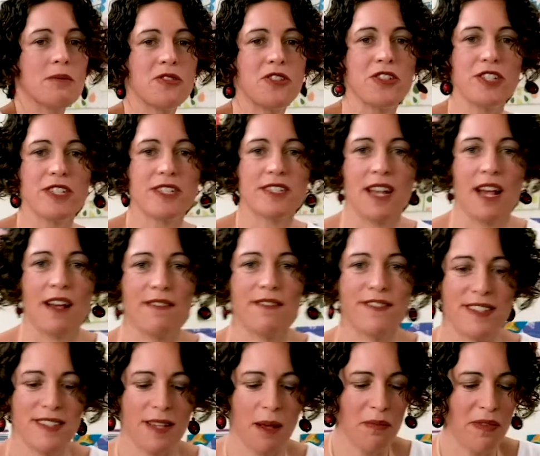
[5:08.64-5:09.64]
you just have
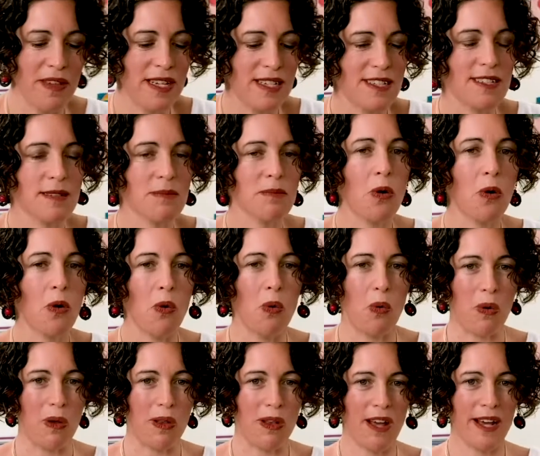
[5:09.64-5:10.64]
something small,
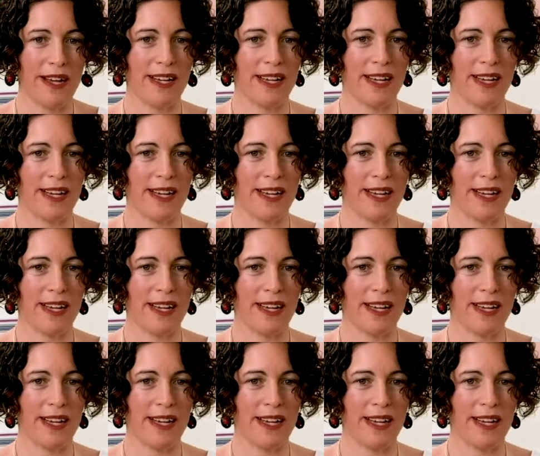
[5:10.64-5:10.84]
like